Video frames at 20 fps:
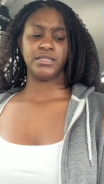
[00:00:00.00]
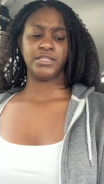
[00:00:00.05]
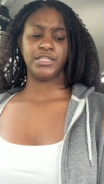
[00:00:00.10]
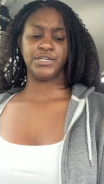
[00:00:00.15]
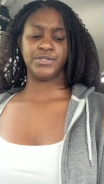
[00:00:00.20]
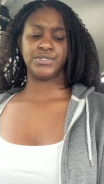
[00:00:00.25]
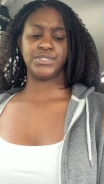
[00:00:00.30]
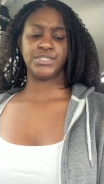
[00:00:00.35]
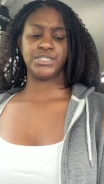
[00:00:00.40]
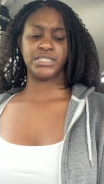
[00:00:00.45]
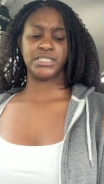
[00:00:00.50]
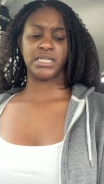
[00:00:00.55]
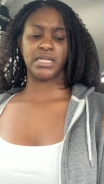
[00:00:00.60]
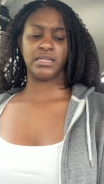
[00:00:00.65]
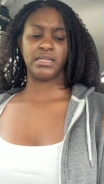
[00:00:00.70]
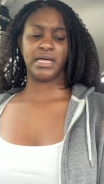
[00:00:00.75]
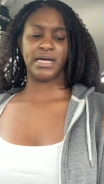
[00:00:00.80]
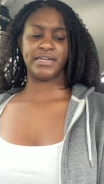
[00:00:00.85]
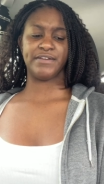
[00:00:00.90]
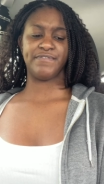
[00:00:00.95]
there's just a
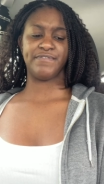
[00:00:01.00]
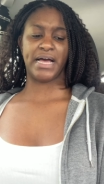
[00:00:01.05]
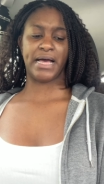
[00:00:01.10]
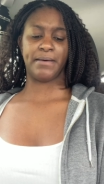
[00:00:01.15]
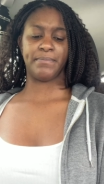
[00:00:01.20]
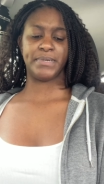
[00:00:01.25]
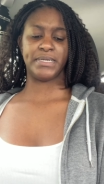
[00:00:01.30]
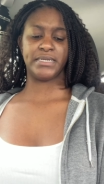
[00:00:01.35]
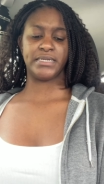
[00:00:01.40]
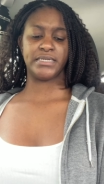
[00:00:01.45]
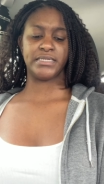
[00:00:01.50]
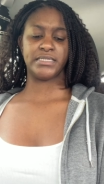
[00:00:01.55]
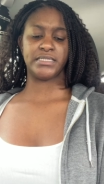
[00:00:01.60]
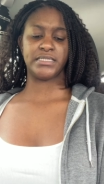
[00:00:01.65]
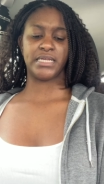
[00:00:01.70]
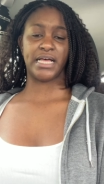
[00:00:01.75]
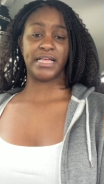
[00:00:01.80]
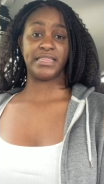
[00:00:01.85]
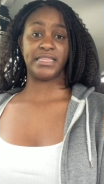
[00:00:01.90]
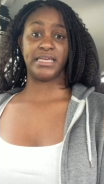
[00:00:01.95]
lot of
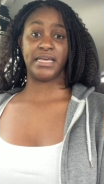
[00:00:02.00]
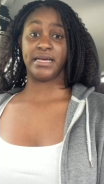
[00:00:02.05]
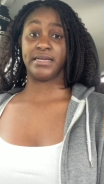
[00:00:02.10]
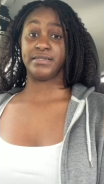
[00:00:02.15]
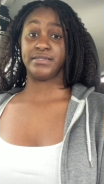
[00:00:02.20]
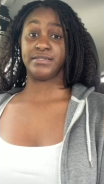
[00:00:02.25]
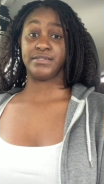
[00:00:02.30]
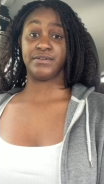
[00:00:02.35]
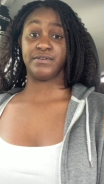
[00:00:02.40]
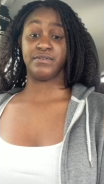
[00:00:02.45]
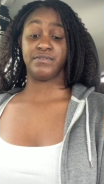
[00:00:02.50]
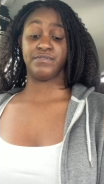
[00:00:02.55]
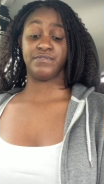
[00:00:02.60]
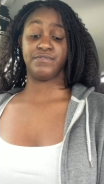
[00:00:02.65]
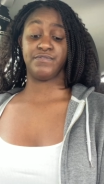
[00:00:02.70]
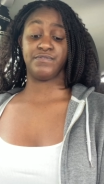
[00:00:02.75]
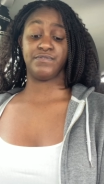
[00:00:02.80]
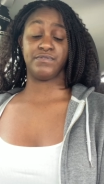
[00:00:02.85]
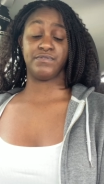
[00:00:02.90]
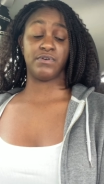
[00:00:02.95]
happiness at the end of
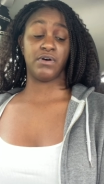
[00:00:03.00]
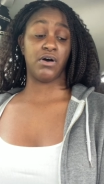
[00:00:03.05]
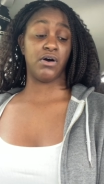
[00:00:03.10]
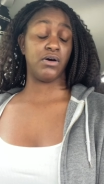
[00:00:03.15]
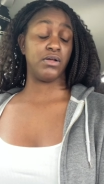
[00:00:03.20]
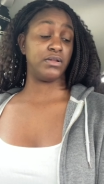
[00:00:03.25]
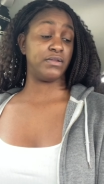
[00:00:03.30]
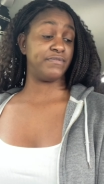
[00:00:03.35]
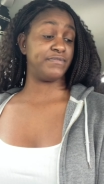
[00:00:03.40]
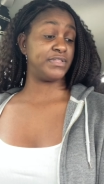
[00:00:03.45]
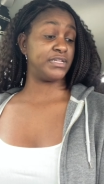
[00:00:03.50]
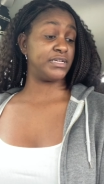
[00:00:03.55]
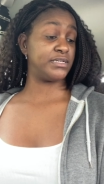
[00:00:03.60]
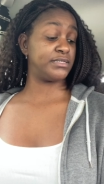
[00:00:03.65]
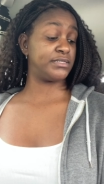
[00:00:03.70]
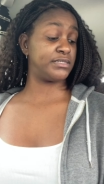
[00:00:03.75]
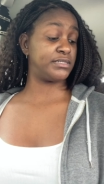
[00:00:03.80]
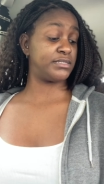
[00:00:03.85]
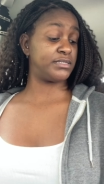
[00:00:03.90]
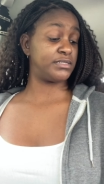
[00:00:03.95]
all of
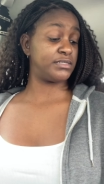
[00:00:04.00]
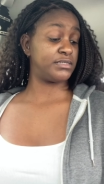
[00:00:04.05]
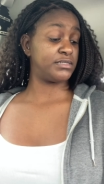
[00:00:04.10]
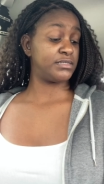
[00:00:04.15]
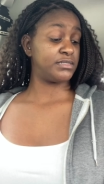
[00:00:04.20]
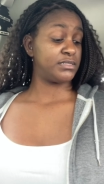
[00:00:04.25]
this.